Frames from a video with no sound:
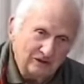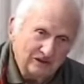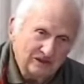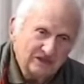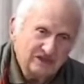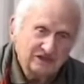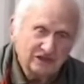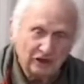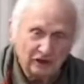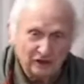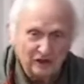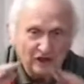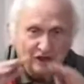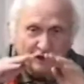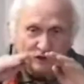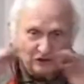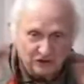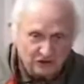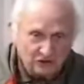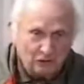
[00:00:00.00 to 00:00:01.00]
still in a
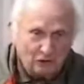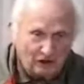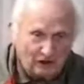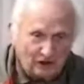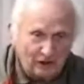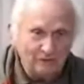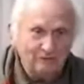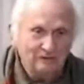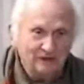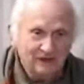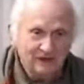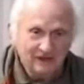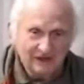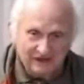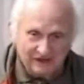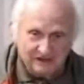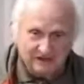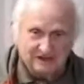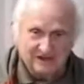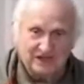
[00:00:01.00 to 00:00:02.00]
little square
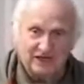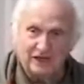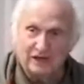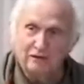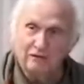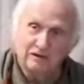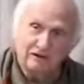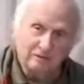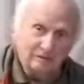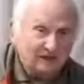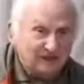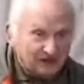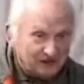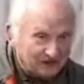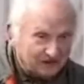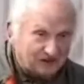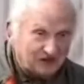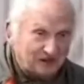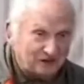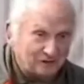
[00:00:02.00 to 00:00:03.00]
in the center with a big
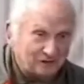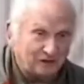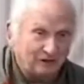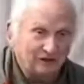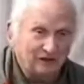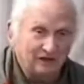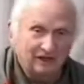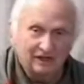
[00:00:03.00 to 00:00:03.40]
cathedral,